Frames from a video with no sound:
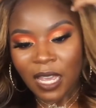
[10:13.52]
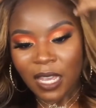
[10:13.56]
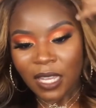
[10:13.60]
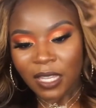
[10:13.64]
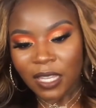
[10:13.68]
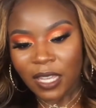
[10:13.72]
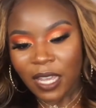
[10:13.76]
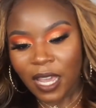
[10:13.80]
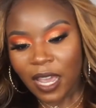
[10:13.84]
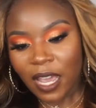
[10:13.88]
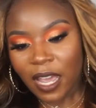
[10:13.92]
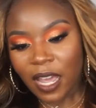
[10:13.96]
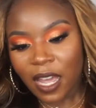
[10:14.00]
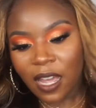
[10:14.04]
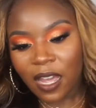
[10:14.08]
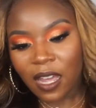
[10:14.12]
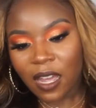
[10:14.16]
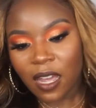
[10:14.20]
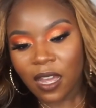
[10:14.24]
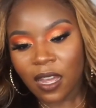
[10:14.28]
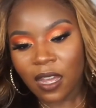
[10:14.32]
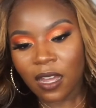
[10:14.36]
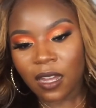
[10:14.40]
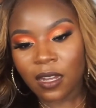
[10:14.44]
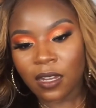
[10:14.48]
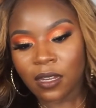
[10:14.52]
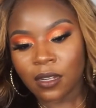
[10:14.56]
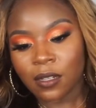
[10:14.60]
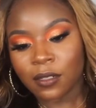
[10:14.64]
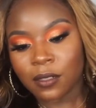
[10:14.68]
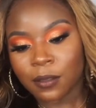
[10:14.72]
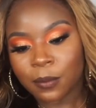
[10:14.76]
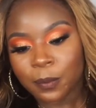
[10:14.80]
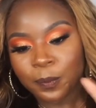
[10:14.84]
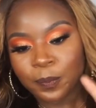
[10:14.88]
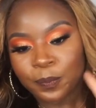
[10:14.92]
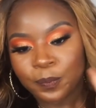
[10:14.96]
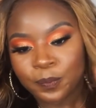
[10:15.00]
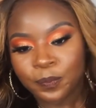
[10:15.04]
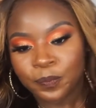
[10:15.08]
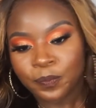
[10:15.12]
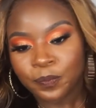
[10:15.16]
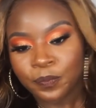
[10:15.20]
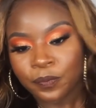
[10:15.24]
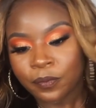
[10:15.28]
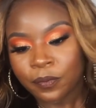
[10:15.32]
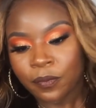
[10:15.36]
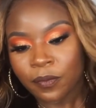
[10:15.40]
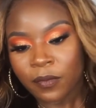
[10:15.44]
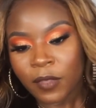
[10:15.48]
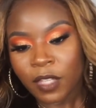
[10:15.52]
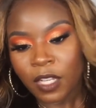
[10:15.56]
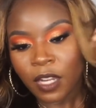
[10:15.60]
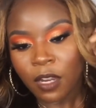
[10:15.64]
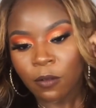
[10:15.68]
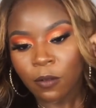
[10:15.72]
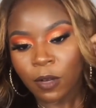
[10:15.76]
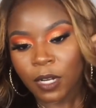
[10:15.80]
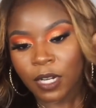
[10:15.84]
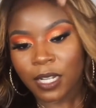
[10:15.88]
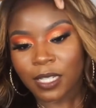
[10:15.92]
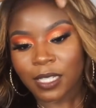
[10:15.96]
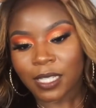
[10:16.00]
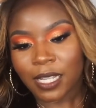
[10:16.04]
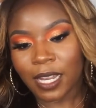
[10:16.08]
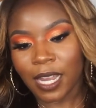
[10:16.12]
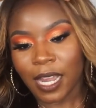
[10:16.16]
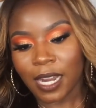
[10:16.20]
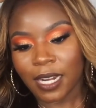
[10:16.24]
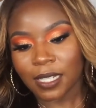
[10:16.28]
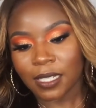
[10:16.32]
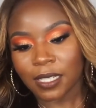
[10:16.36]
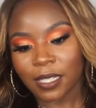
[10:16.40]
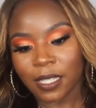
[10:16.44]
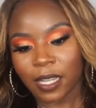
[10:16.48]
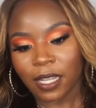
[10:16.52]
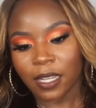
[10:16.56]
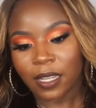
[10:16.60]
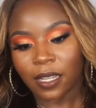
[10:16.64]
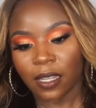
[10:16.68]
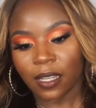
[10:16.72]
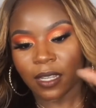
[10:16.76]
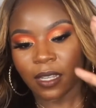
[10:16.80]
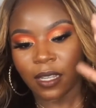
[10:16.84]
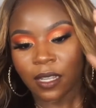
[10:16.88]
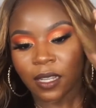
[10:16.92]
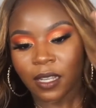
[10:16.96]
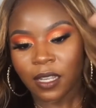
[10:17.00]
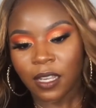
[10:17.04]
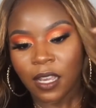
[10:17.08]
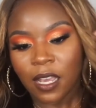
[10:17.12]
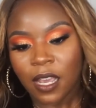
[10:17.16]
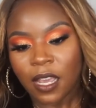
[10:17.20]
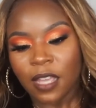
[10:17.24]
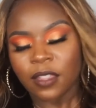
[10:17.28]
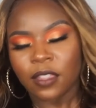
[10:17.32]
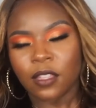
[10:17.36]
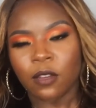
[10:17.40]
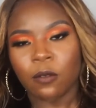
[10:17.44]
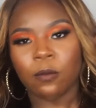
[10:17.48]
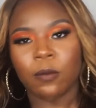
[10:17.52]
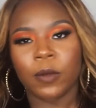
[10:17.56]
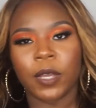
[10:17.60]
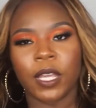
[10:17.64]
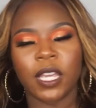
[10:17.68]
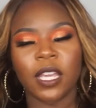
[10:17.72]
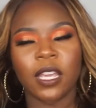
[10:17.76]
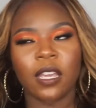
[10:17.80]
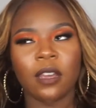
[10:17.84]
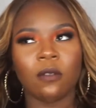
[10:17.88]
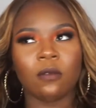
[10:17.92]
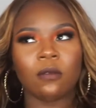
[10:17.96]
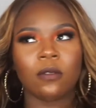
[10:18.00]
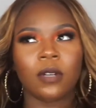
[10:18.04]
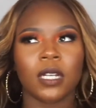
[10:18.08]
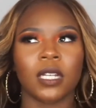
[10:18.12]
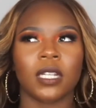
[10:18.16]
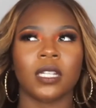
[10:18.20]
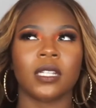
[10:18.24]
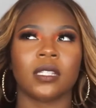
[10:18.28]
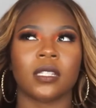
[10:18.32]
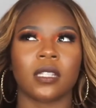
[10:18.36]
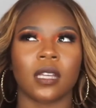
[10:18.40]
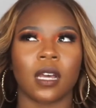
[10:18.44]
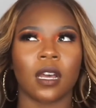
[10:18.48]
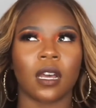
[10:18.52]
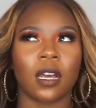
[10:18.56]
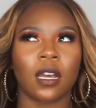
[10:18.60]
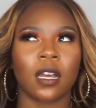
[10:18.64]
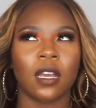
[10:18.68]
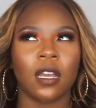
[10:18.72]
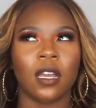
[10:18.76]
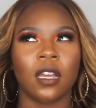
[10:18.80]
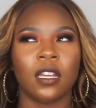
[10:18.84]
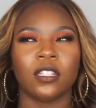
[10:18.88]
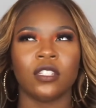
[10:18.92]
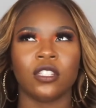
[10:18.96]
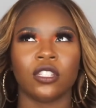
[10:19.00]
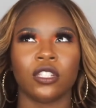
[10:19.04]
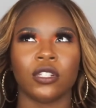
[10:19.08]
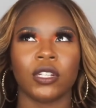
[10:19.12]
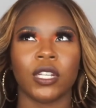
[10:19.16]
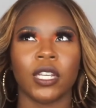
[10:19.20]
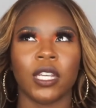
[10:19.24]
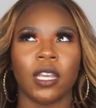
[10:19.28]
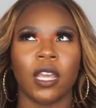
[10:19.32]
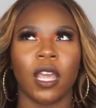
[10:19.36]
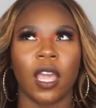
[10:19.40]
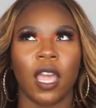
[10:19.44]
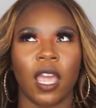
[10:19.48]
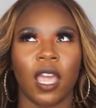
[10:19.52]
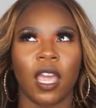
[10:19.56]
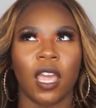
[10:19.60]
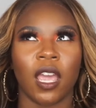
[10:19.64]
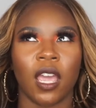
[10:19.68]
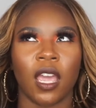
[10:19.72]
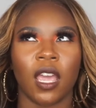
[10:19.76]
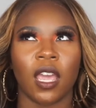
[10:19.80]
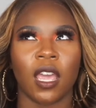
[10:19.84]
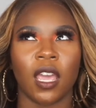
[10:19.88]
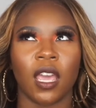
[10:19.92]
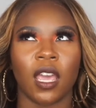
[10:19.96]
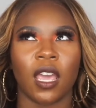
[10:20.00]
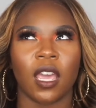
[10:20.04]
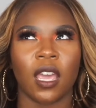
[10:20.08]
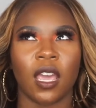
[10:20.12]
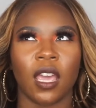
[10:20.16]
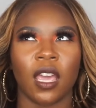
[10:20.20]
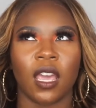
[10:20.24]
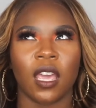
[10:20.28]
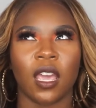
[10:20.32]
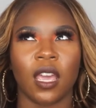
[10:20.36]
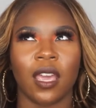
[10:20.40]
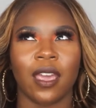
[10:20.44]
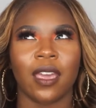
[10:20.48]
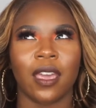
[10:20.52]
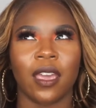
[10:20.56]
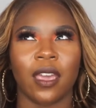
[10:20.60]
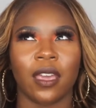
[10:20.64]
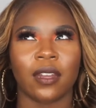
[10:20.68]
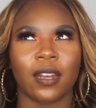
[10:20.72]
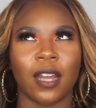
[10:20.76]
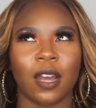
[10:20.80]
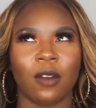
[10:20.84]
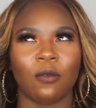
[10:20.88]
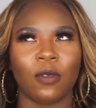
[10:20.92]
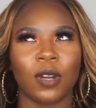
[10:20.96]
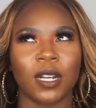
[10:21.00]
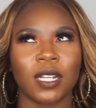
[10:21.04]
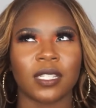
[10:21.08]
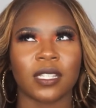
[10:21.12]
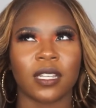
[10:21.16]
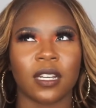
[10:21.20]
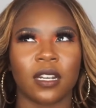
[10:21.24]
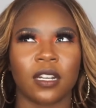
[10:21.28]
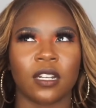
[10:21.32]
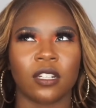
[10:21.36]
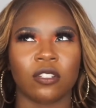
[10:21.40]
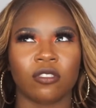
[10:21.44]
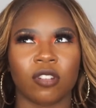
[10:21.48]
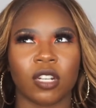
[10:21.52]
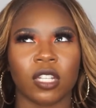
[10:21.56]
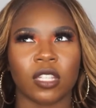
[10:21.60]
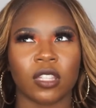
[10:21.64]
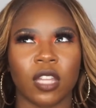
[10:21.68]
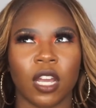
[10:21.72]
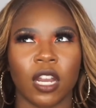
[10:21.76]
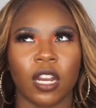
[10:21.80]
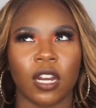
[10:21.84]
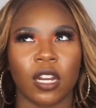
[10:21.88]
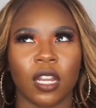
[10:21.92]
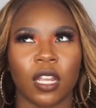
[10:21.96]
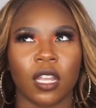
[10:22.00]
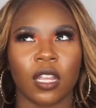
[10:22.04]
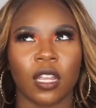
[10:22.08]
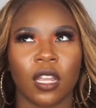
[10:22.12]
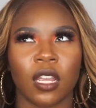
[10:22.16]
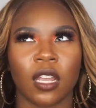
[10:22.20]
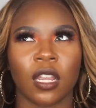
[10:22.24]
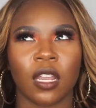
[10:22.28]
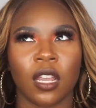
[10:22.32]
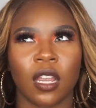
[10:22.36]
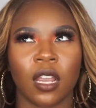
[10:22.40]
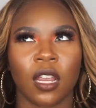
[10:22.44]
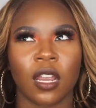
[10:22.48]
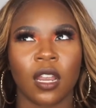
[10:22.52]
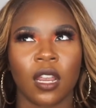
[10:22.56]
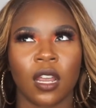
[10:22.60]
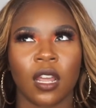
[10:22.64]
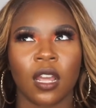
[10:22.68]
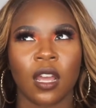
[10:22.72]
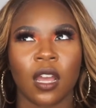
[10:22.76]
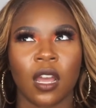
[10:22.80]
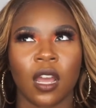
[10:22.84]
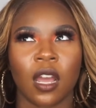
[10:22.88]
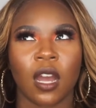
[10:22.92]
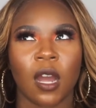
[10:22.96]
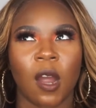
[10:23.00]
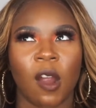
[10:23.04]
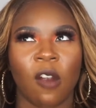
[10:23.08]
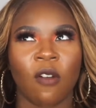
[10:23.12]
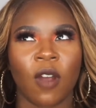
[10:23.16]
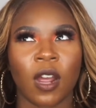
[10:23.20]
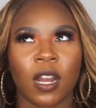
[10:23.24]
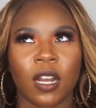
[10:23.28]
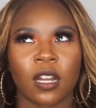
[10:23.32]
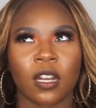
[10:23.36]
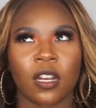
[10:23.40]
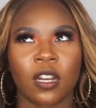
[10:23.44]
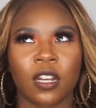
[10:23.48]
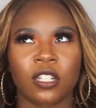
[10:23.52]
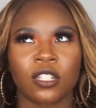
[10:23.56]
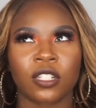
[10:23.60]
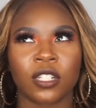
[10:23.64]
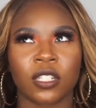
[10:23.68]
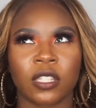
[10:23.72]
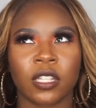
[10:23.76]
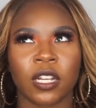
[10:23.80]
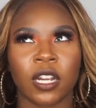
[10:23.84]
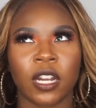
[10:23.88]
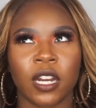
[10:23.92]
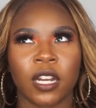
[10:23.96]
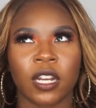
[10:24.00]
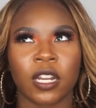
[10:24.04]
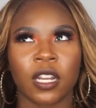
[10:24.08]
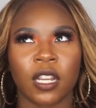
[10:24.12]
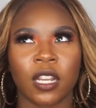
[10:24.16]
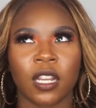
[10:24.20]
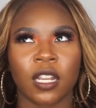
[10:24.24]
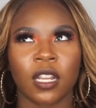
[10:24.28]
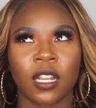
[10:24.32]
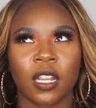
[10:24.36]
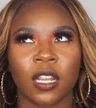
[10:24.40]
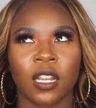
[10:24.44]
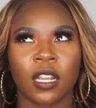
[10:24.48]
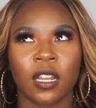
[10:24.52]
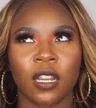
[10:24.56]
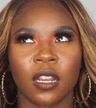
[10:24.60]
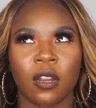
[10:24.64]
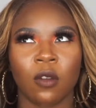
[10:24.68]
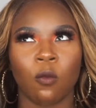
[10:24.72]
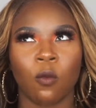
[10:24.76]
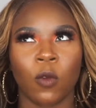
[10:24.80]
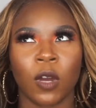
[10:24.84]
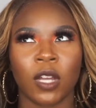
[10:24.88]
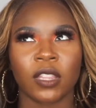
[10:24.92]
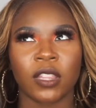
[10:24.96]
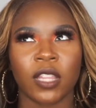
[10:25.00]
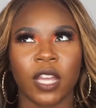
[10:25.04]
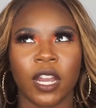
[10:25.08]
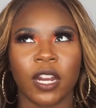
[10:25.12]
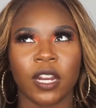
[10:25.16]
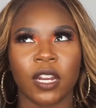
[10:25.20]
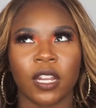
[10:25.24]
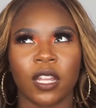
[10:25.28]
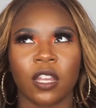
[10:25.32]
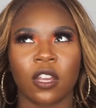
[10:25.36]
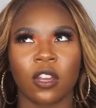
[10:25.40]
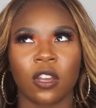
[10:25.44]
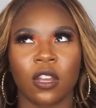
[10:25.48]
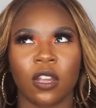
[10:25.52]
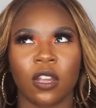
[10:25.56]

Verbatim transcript: yeah, um, what else I gotta say? The wig was a hundred and I wanna say 130. Around 130, 130,